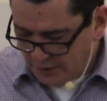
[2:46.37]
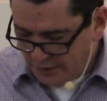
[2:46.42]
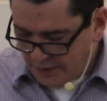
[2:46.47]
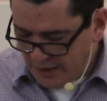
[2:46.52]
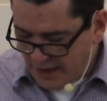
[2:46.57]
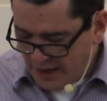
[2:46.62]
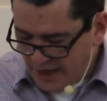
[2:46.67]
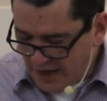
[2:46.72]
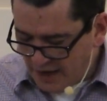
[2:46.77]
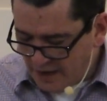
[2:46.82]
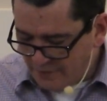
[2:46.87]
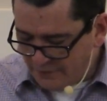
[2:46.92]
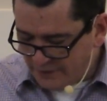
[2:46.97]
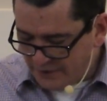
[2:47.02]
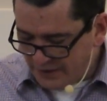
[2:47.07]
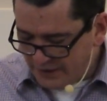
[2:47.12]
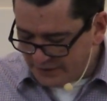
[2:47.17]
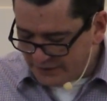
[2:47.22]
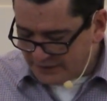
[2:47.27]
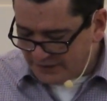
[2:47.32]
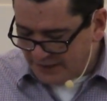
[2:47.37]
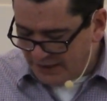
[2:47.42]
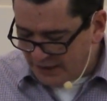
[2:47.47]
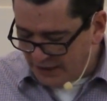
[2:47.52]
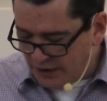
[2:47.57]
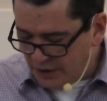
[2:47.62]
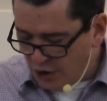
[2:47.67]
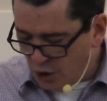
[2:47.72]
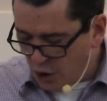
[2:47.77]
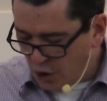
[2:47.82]
They have as
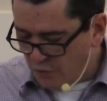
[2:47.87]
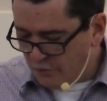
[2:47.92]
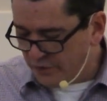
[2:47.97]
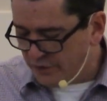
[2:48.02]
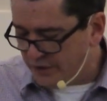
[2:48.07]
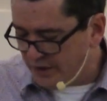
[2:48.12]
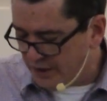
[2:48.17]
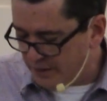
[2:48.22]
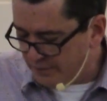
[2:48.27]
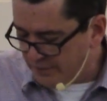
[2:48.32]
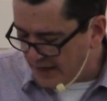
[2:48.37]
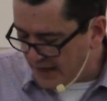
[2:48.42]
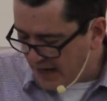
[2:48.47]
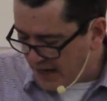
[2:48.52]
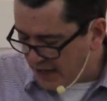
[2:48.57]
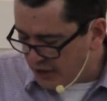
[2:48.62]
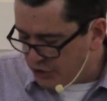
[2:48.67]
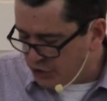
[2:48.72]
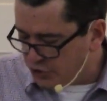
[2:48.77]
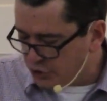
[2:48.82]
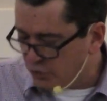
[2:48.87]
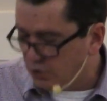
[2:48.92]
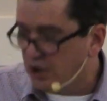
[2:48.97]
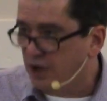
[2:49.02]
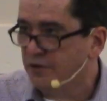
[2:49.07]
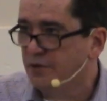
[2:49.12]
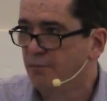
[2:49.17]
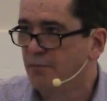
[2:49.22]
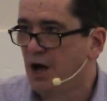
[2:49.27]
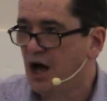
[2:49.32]
king over them the angel
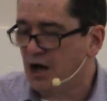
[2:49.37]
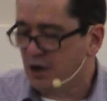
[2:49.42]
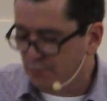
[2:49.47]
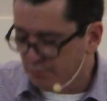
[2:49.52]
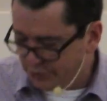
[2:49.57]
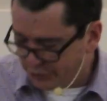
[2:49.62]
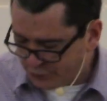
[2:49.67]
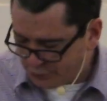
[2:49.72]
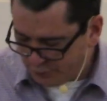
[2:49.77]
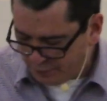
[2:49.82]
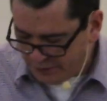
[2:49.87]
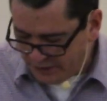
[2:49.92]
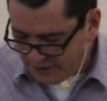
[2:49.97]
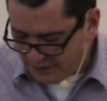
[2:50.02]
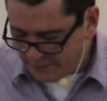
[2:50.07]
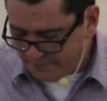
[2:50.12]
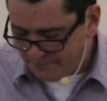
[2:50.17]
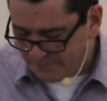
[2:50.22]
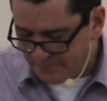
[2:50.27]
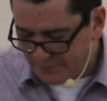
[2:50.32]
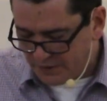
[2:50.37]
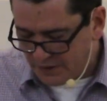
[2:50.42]
of the bottomless pit.